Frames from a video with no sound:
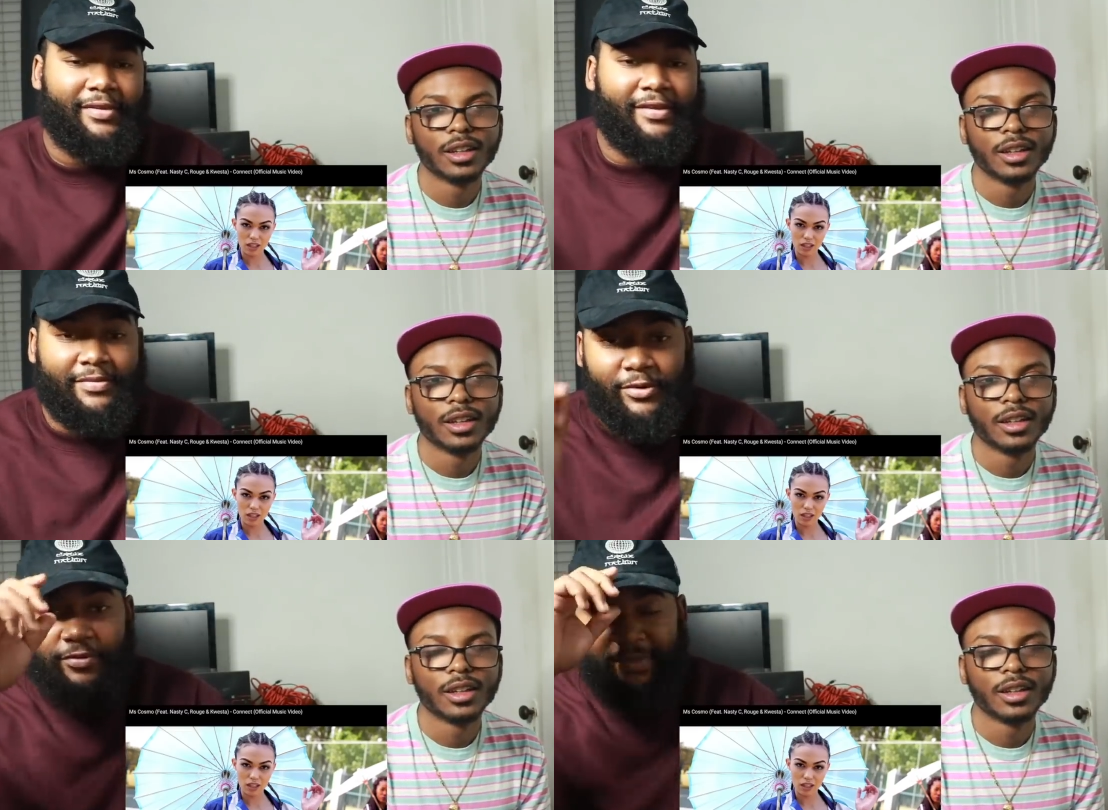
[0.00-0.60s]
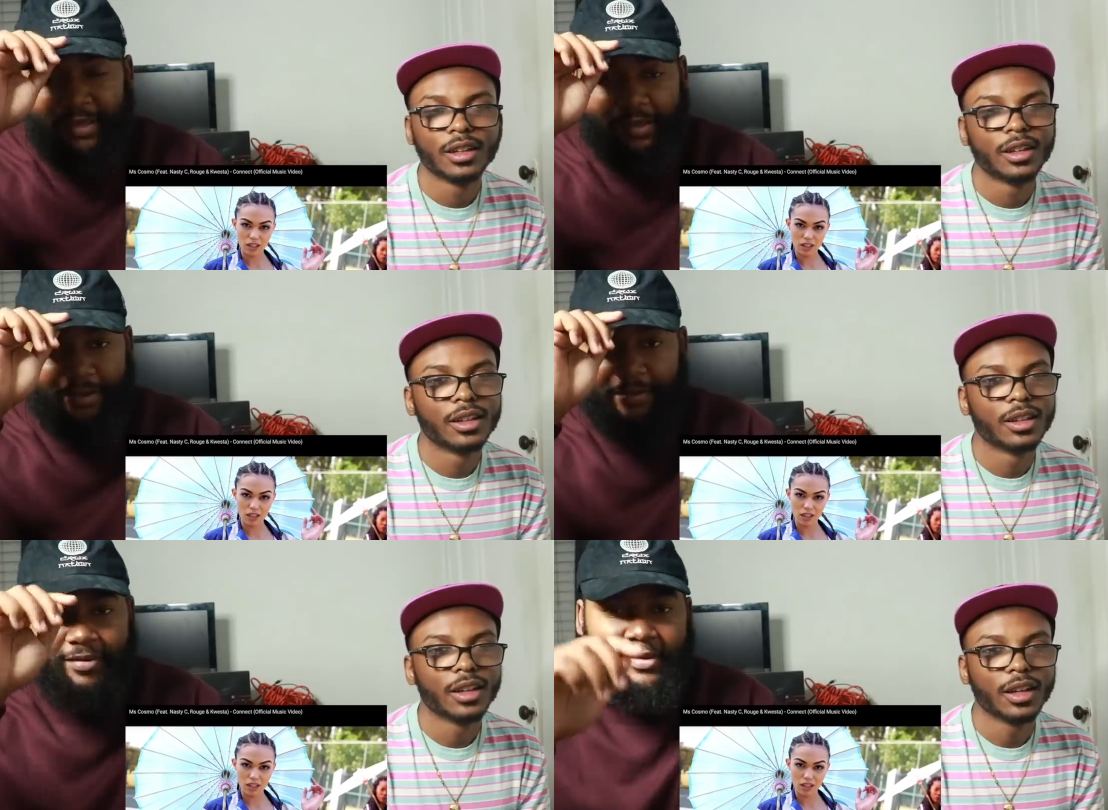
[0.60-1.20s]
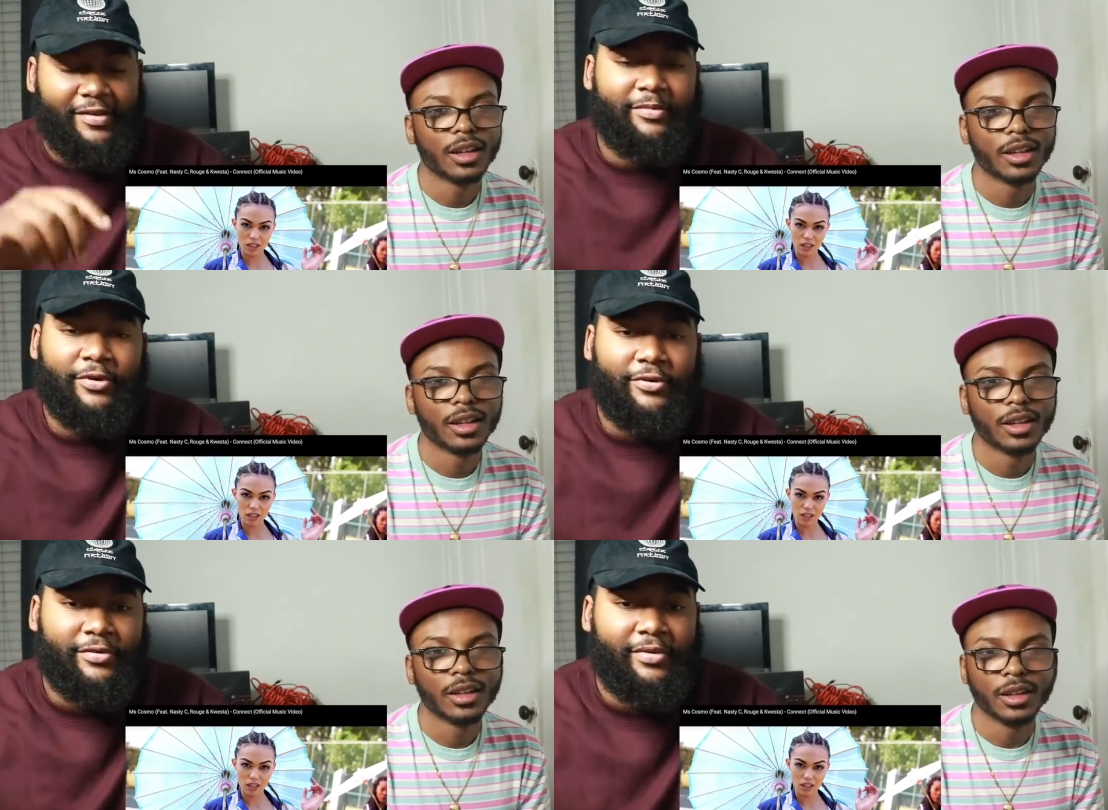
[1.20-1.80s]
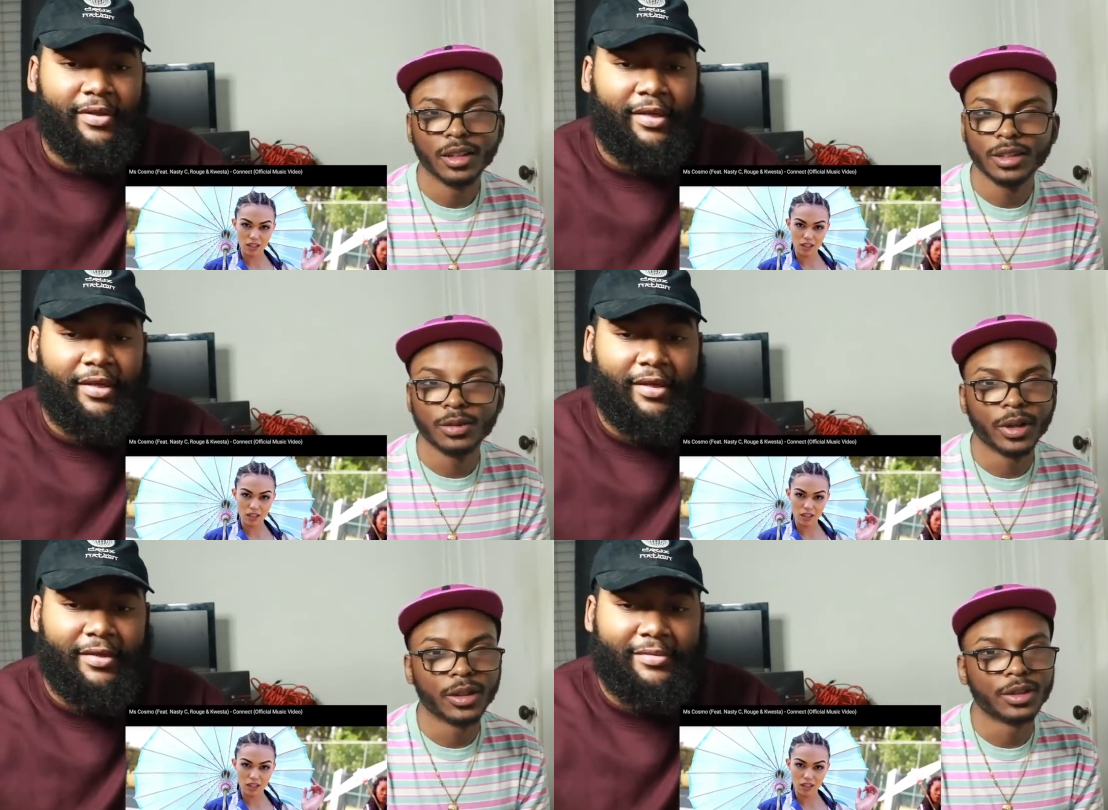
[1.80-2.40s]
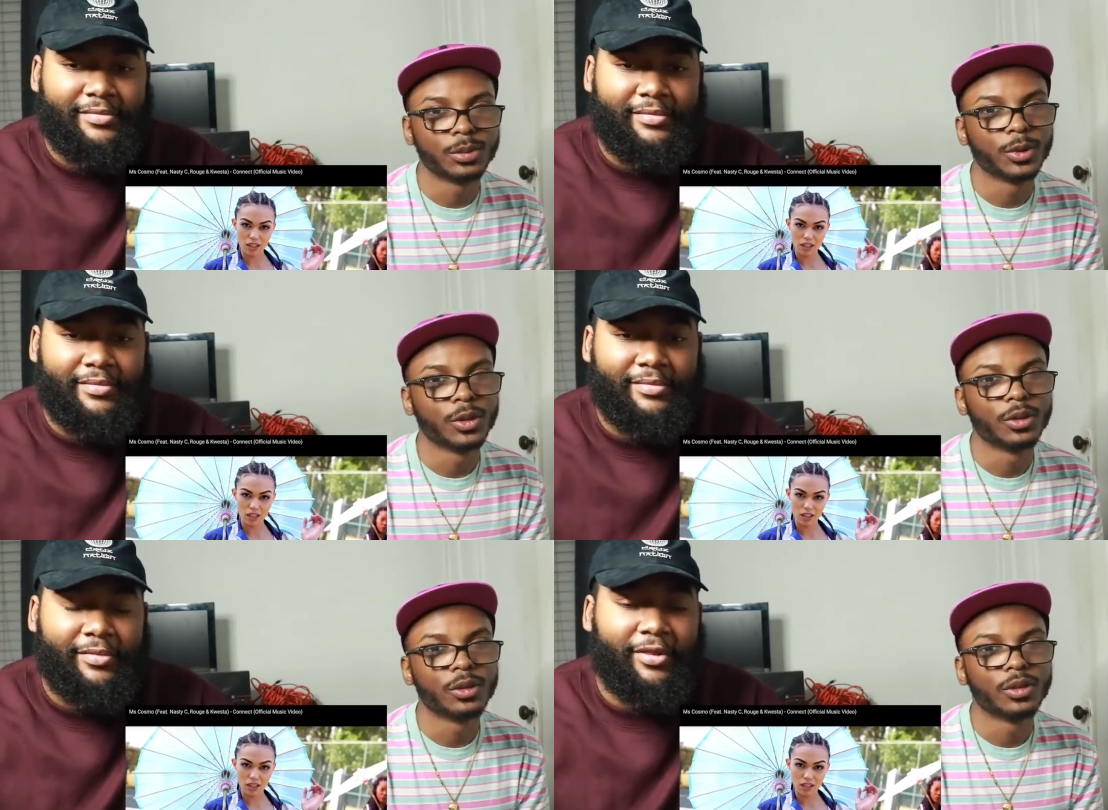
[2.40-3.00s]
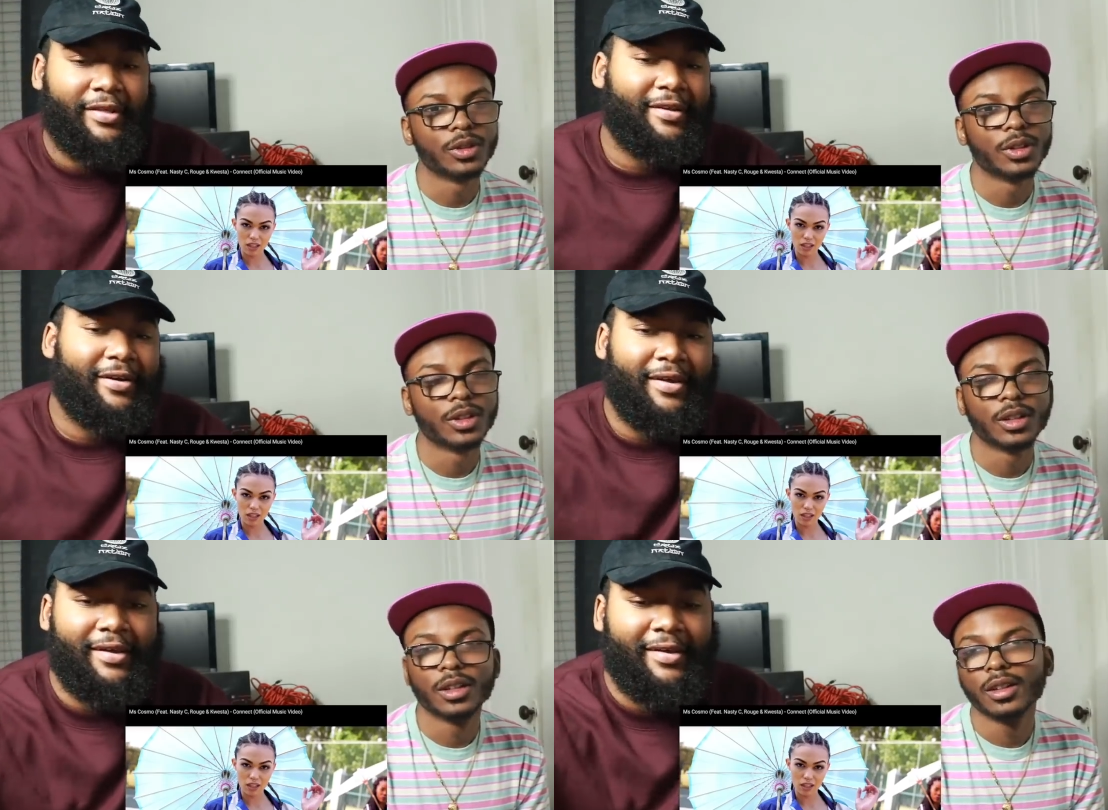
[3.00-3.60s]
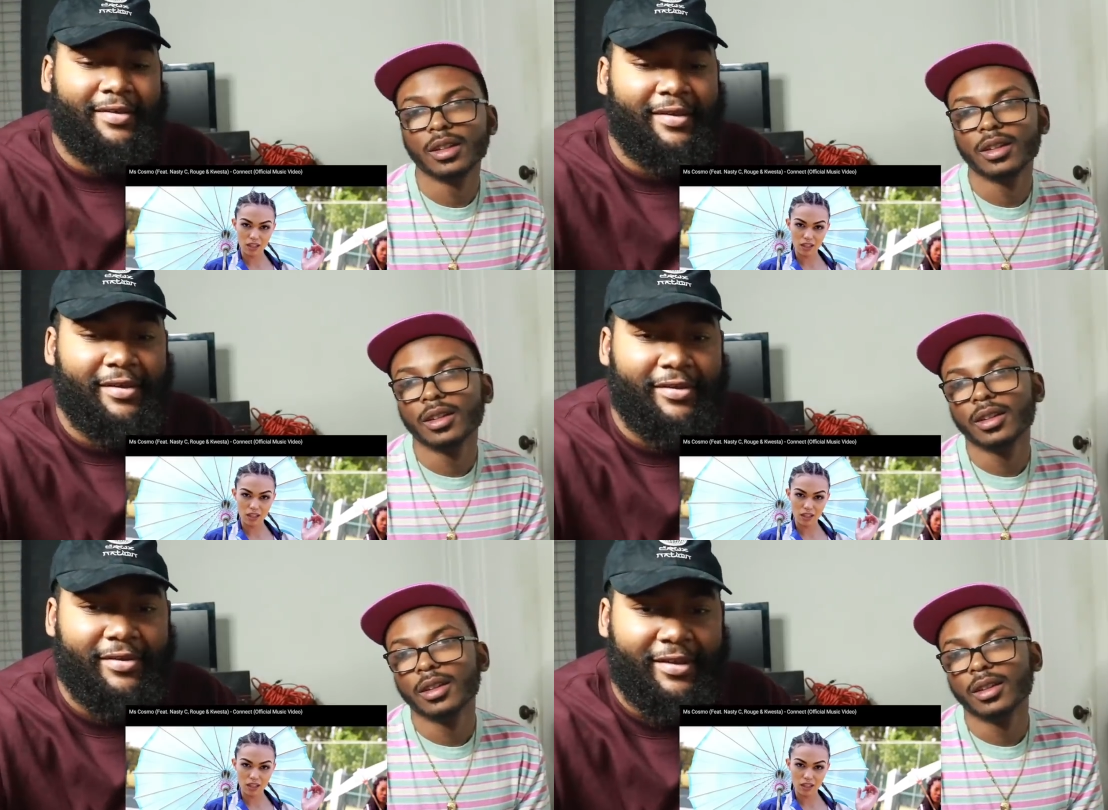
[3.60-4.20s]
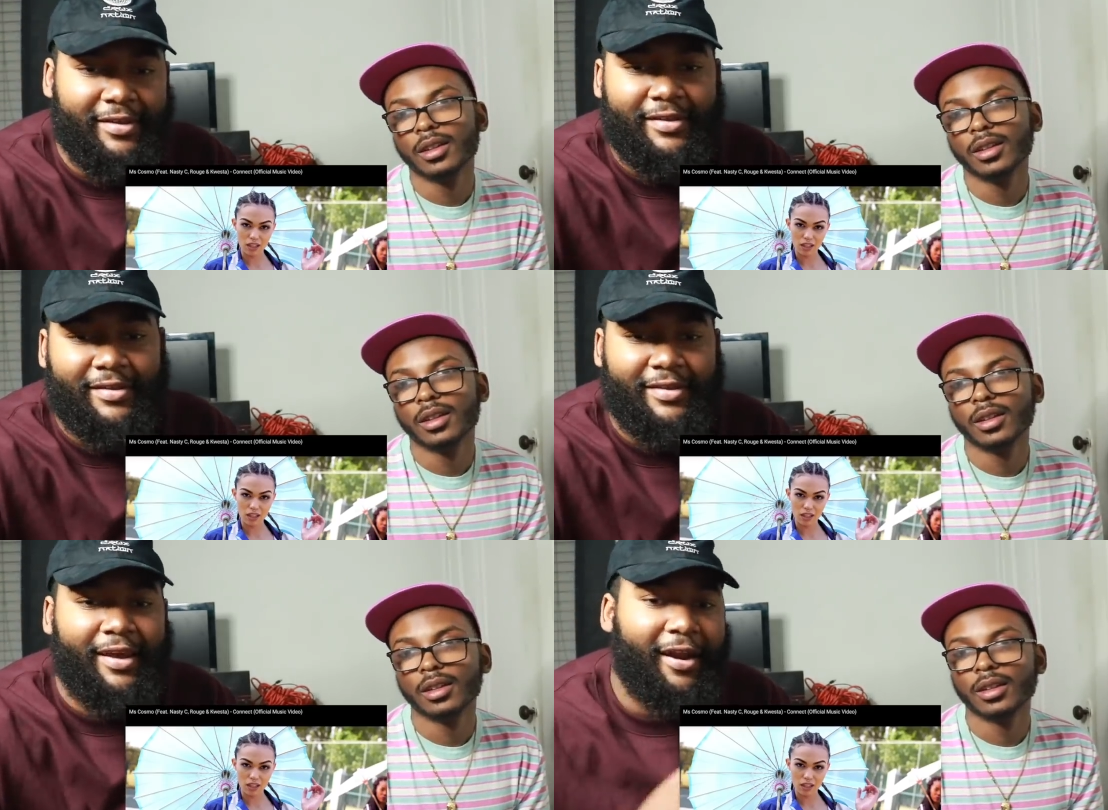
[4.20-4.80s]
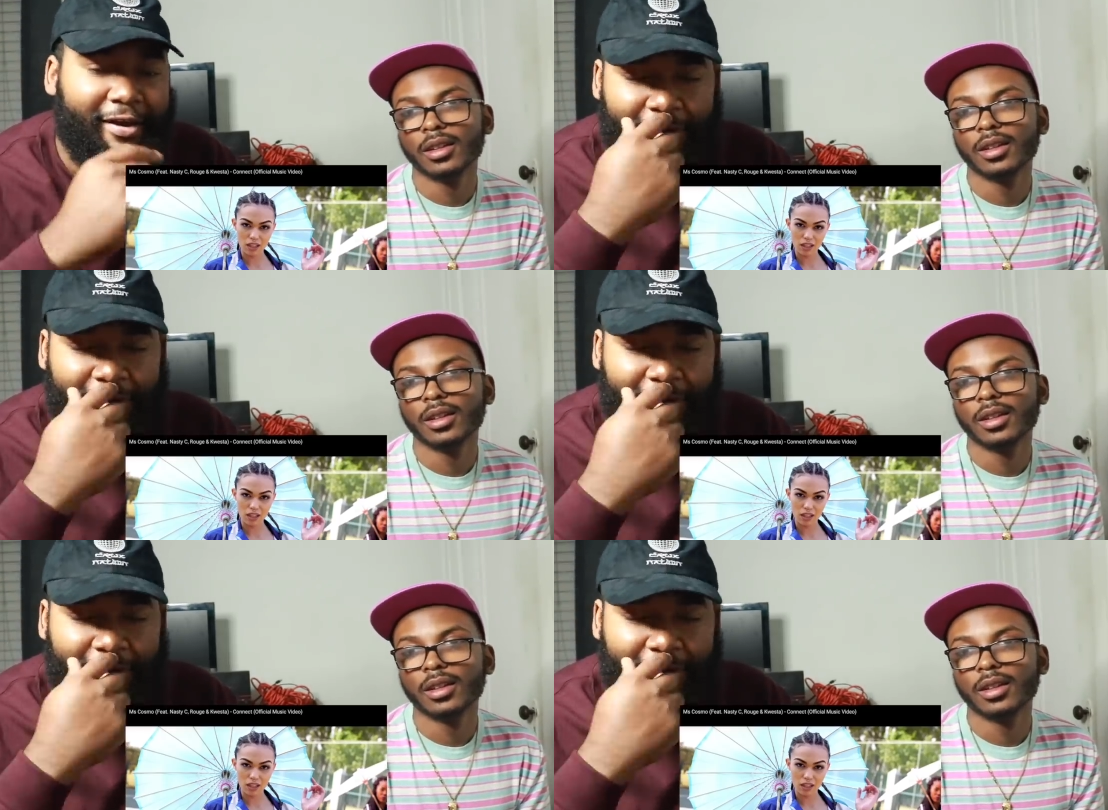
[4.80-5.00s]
Speaker 1: It's smooth as hell. It's smooth. It is very smooth. Well, let's go ahead and continue because she got a